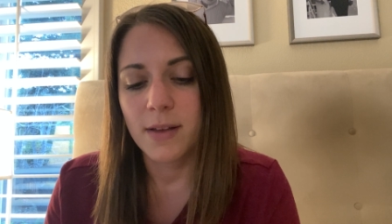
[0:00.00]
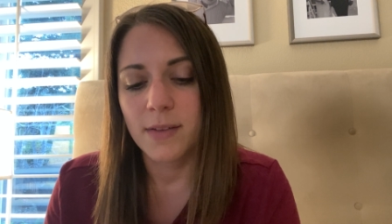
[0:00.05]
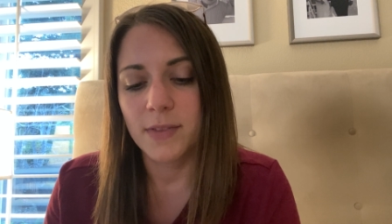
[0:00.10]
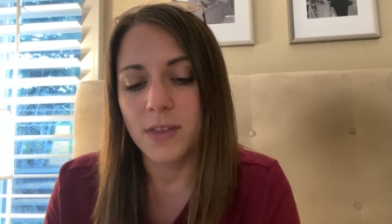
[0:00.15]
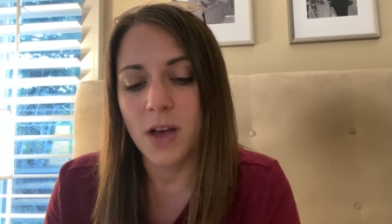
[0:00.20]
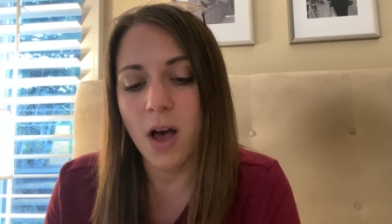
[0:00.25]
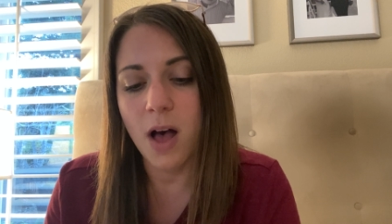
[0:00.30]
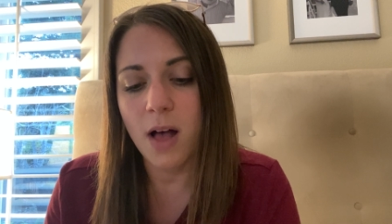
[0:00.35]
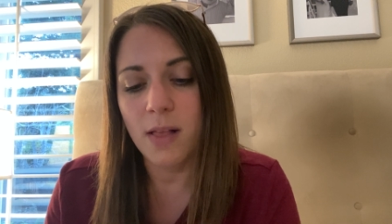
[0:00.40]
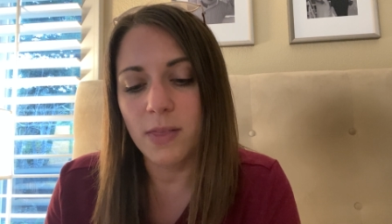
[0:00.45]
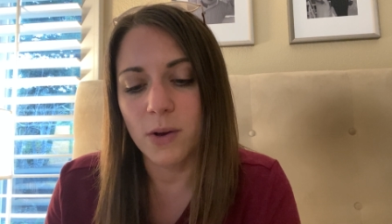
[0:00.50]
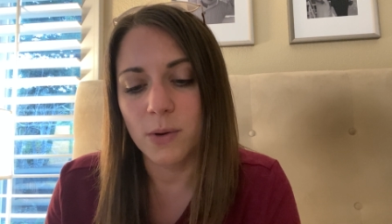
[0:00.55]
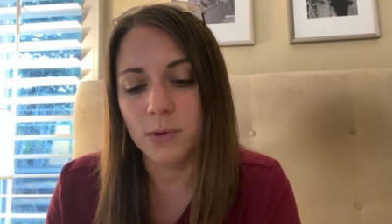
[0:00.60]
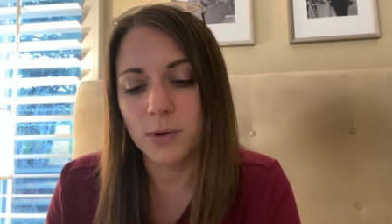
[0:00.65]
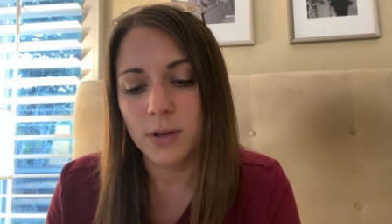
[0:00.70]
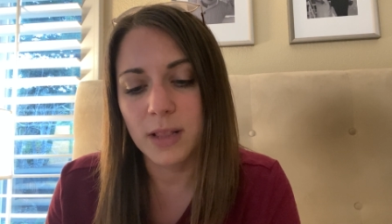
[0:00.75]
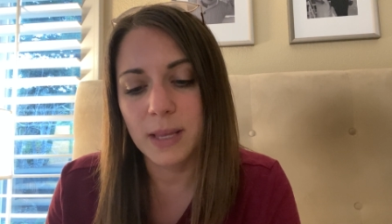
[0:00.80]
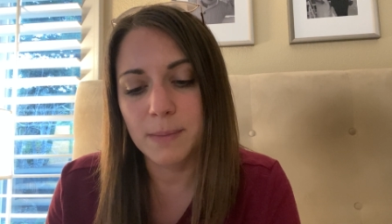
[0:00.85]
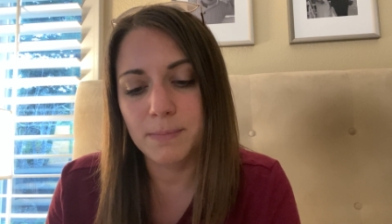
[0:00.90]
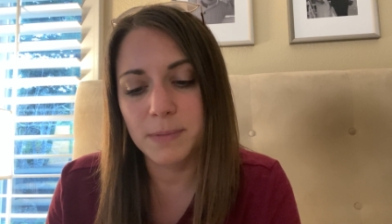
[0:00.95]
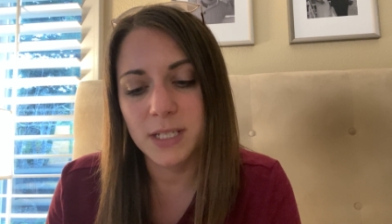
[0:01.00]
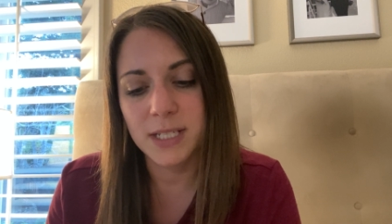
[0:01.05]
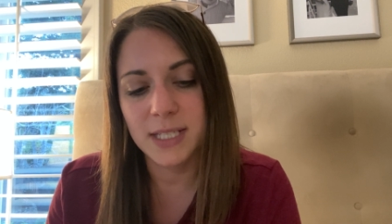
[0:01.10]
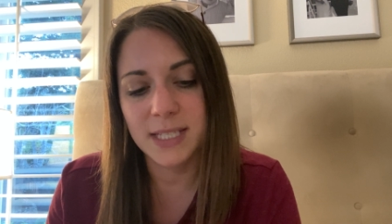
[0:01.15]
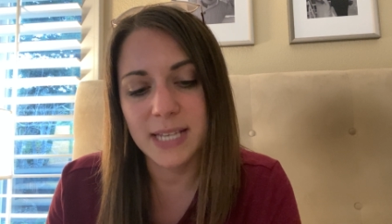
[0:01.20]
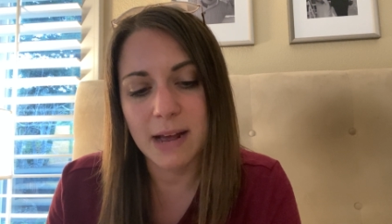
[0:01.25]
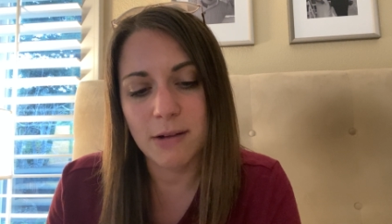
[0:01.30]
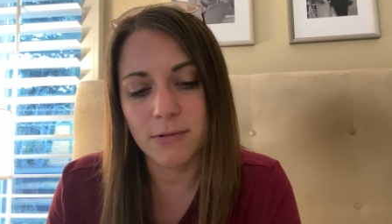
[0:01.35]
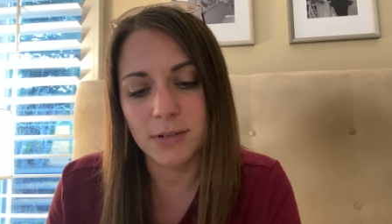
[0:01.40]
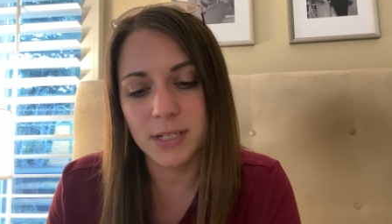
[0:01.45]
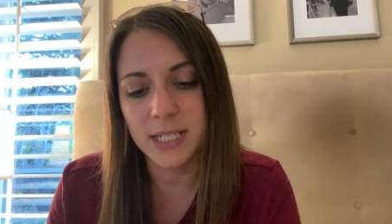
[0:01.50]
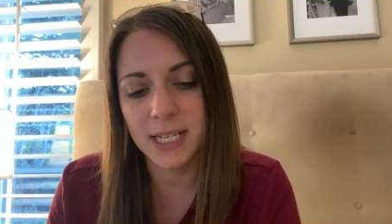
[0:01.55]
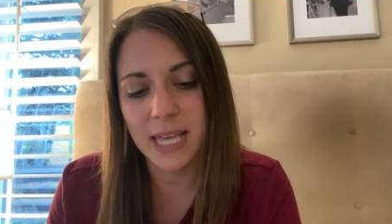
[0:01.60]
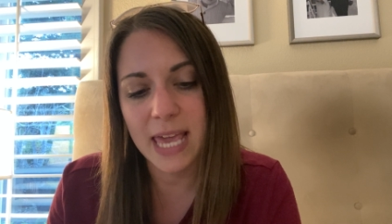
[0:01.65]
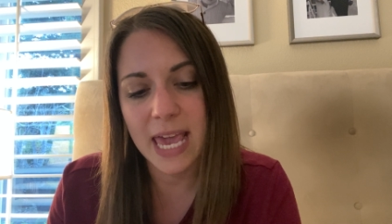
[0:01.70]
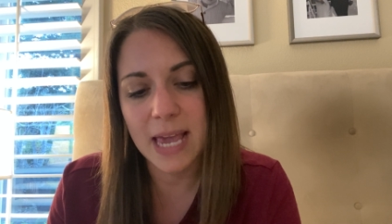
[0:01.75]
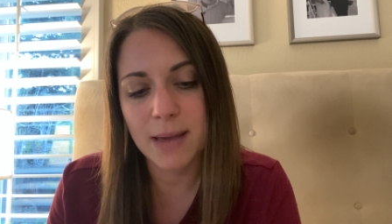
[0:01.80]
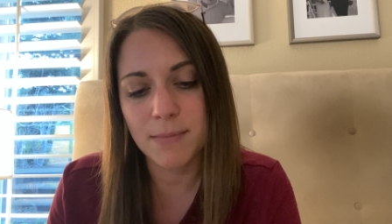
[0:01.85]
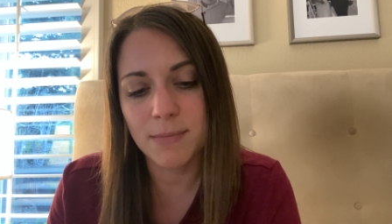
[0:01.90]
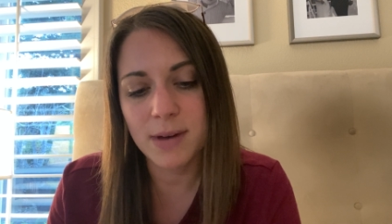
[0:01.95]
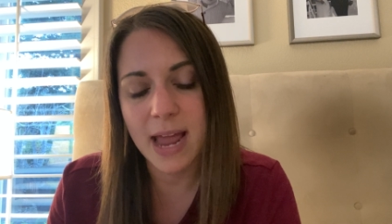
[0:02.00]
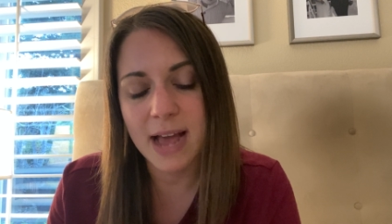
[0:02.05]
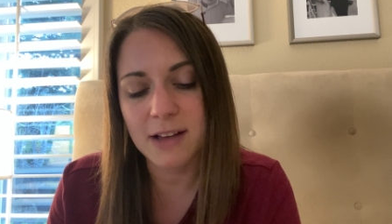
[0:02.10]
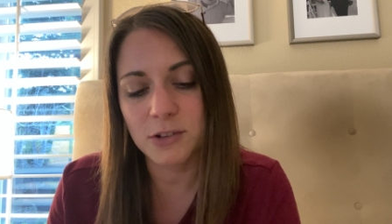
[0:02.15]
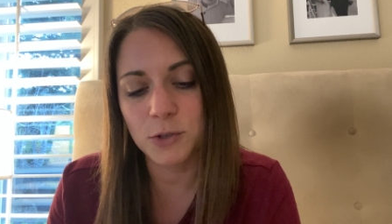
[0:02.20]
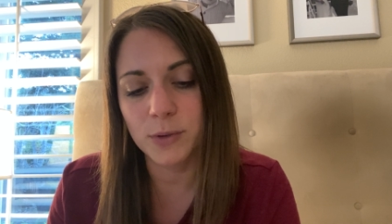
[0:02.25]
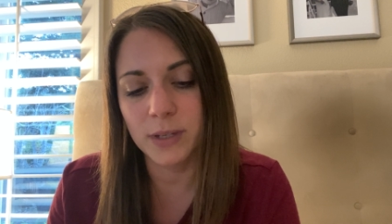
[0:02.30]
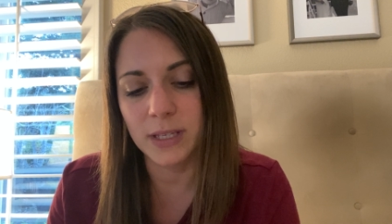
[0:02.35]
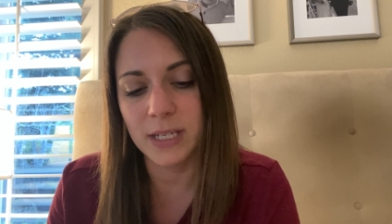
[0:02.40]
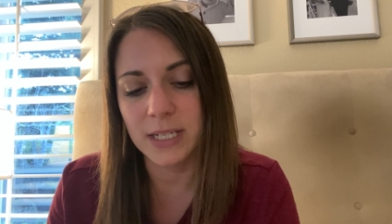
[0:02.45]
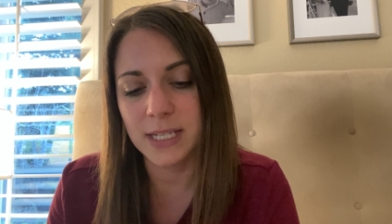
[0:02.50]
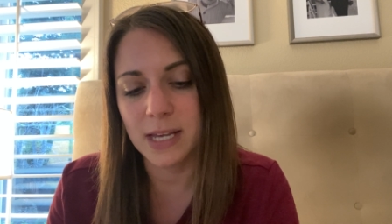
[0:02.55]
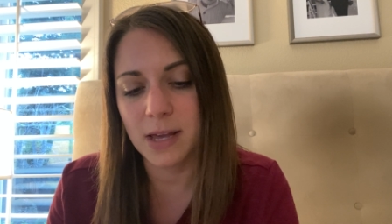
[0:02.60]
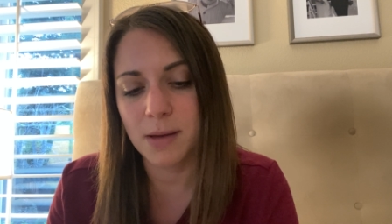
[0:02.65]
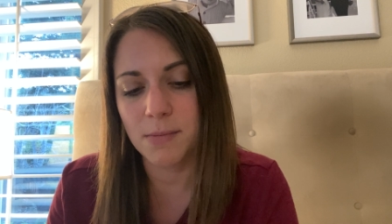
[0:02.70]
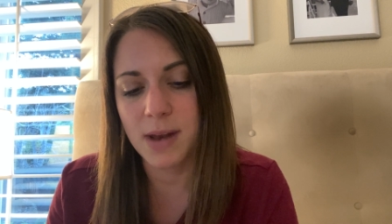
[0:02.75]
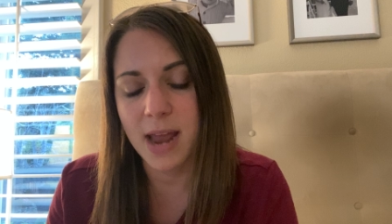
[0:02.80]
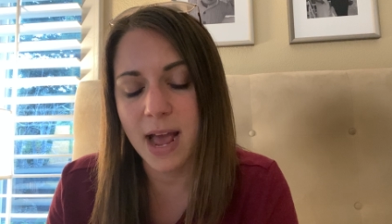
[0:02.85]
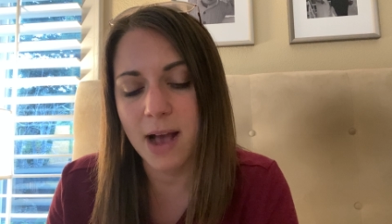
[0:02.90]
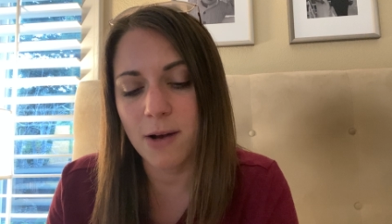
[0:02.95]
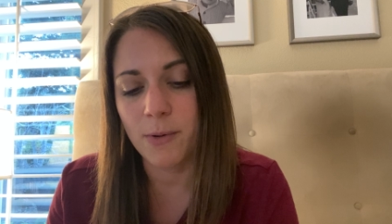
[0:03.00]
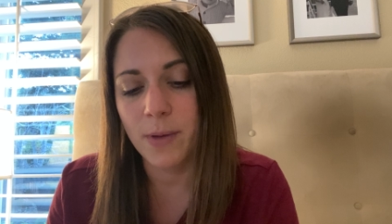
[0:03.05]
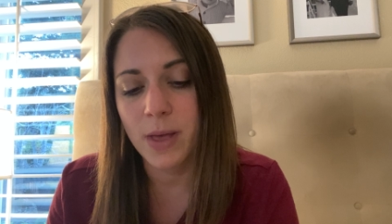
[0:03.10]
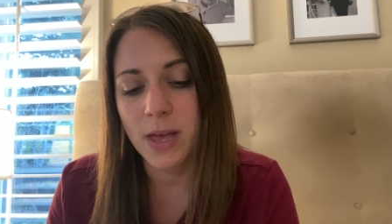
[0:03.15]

The hollow, clipped sounds came naturally to him now,